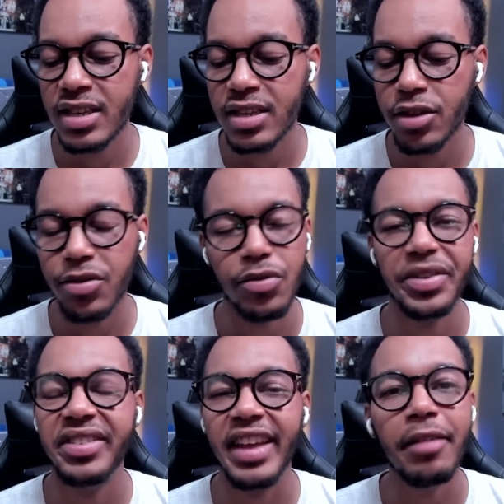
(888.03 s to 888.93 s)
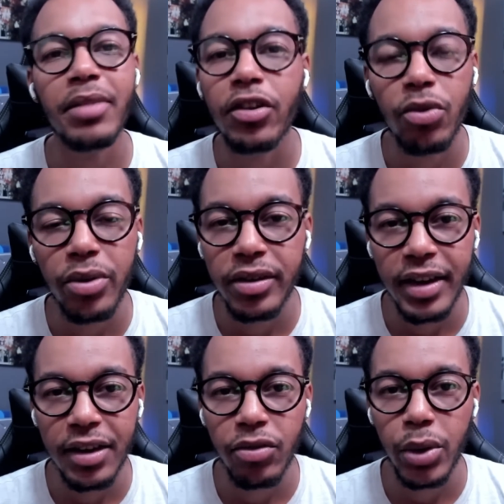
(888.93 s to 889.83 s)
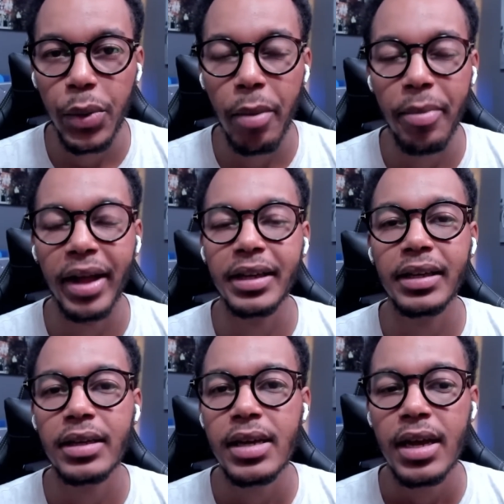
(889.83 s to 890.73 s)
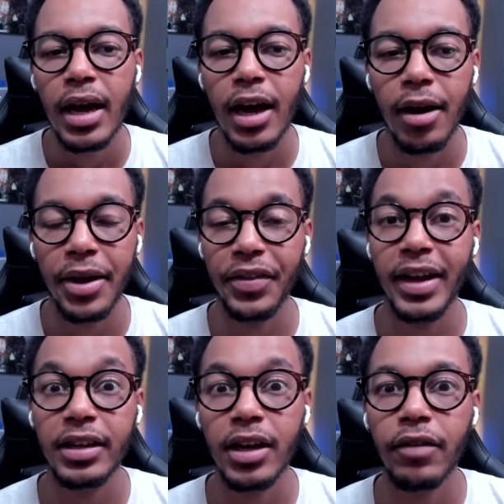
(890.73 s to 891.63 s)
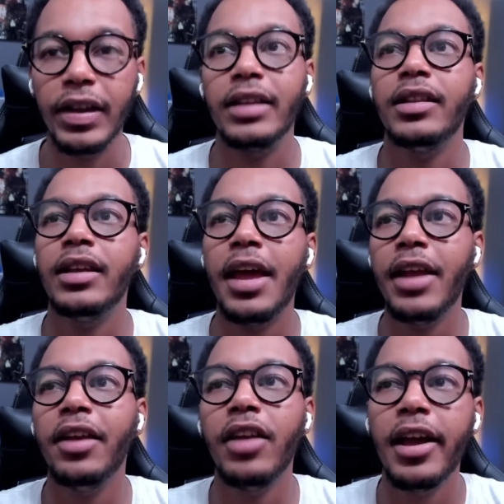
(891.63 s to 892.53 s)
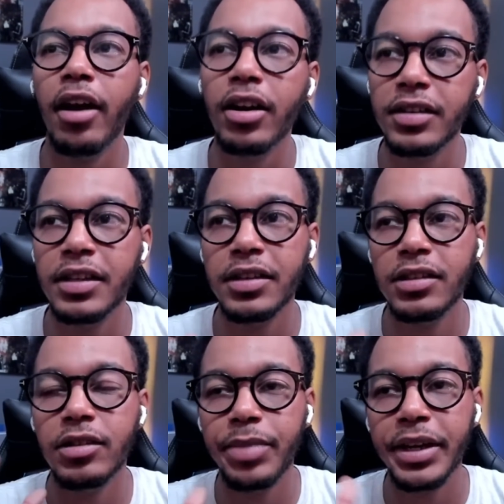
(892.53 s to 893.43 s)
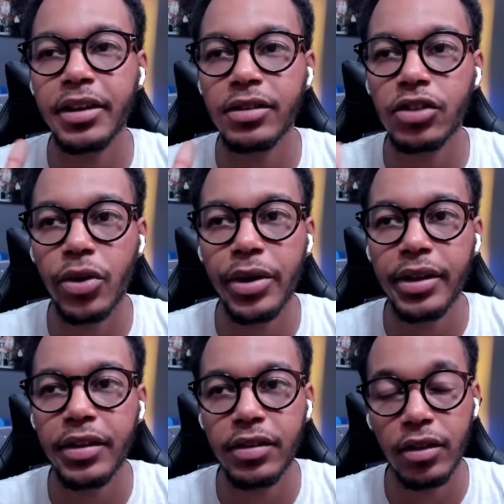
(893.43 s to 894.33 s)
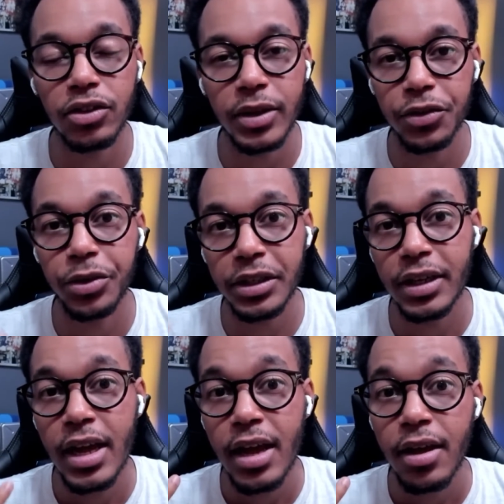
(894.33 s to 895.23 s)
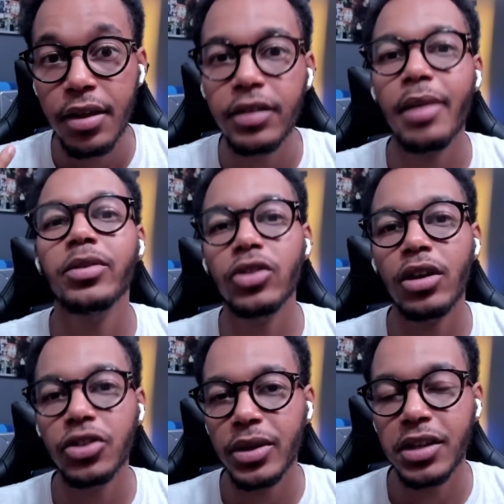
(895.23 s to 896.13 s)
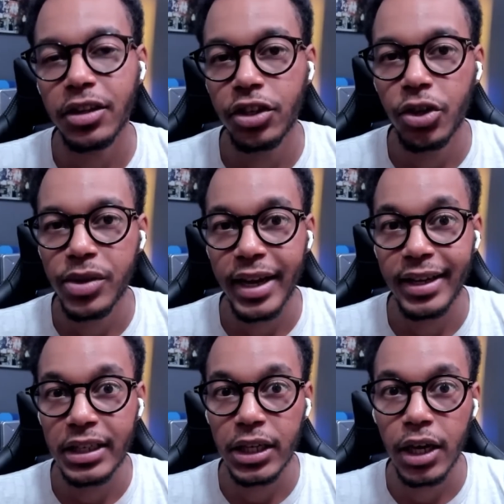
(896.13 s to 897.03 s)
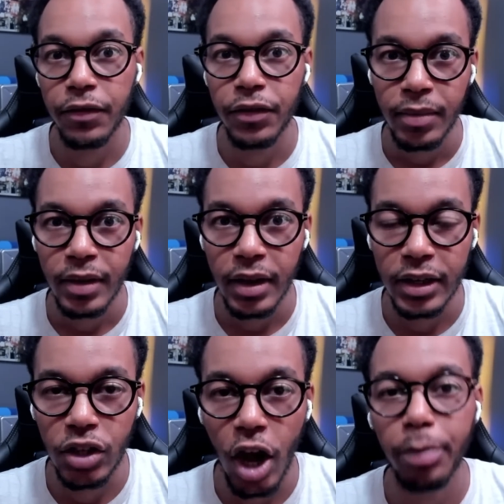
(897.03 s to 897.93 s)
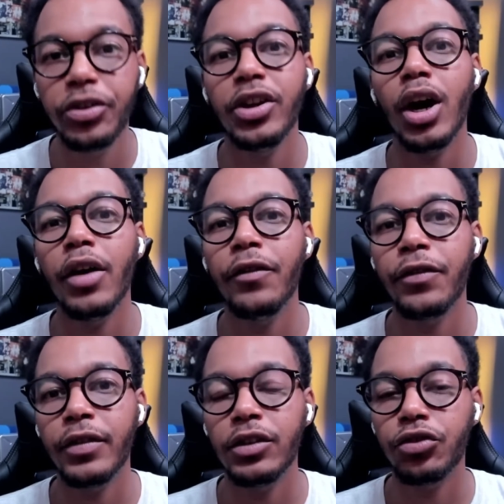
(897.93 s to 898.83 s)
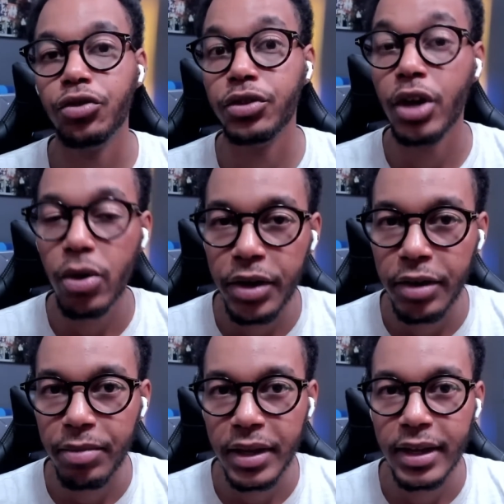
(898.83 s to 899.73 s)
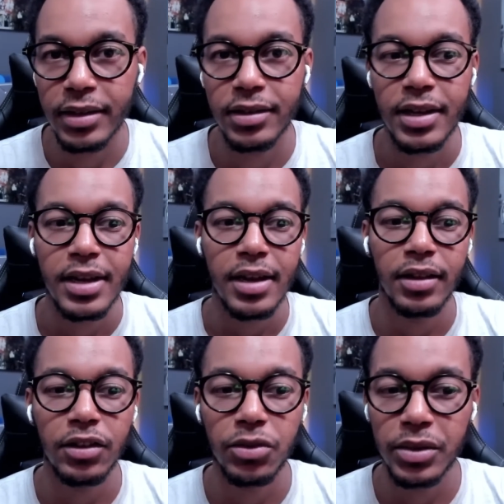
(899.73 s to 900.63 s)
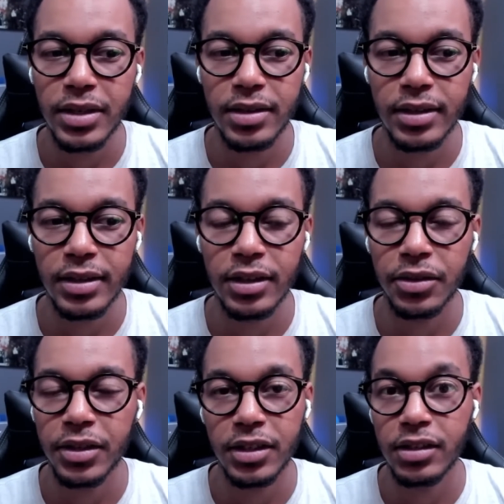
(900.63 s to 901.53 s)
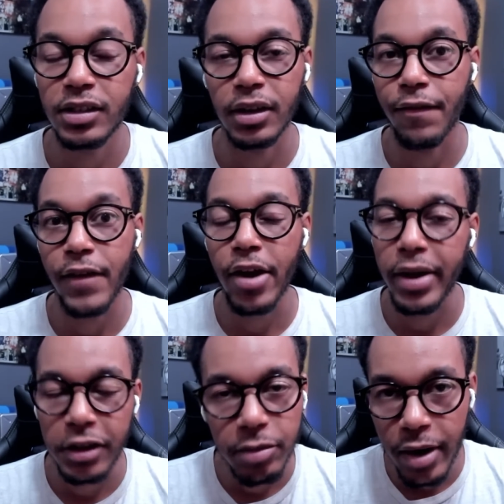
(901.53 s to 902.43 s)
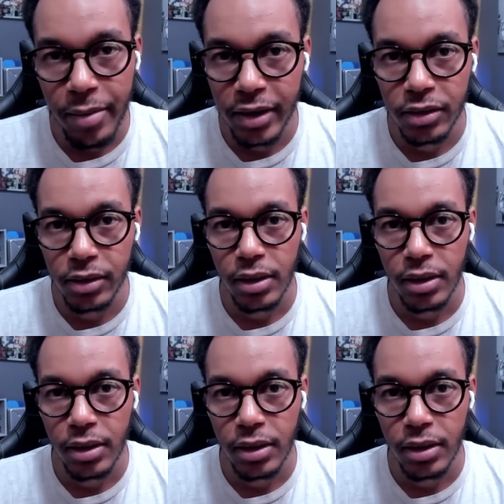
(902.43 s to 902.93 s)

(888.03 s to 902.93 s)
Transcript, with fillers: the resentment towards any sort of rebellion uh, and the idea of like the and, and and honestly this is a bigger story this is also has really this episode also has a lot to do with the idea of adoption of Tretonin because this was, you know, this is still a very experimental